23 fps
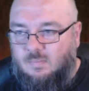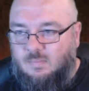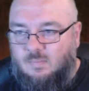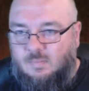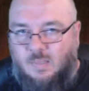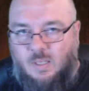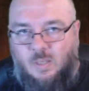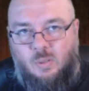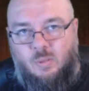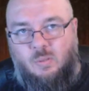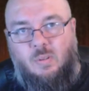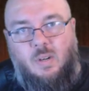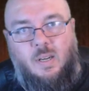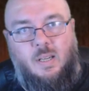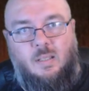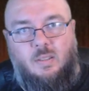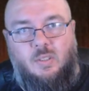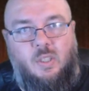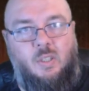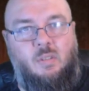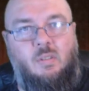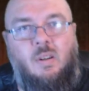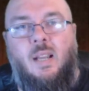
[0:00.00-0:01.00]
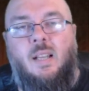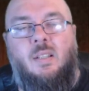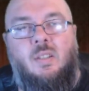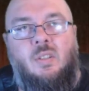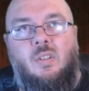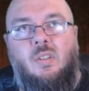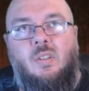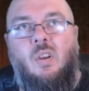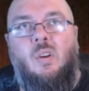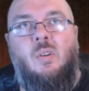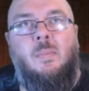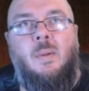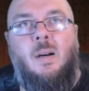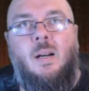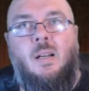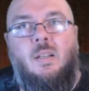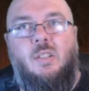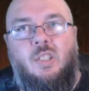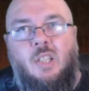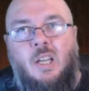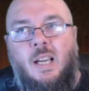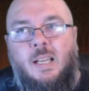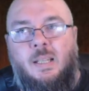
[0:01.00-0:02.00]
It was great. She created so
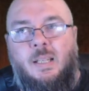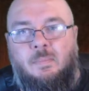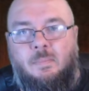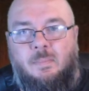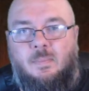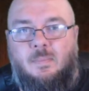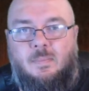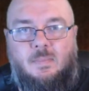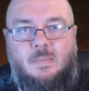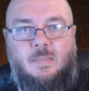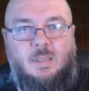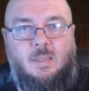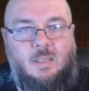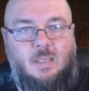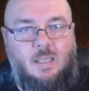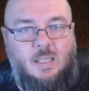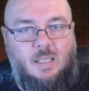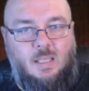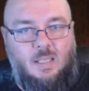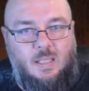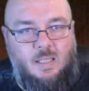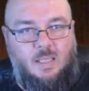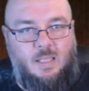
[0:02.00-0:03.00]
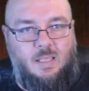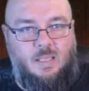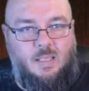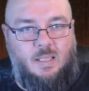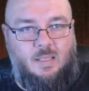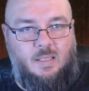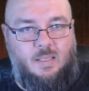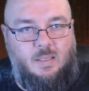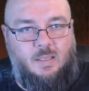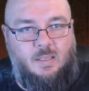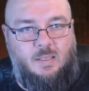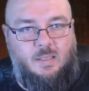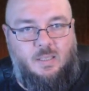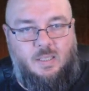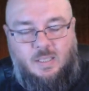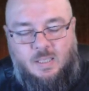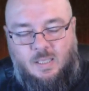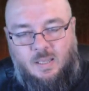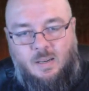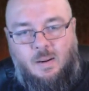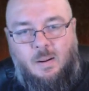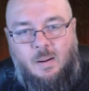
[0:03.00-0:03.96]
much game she did an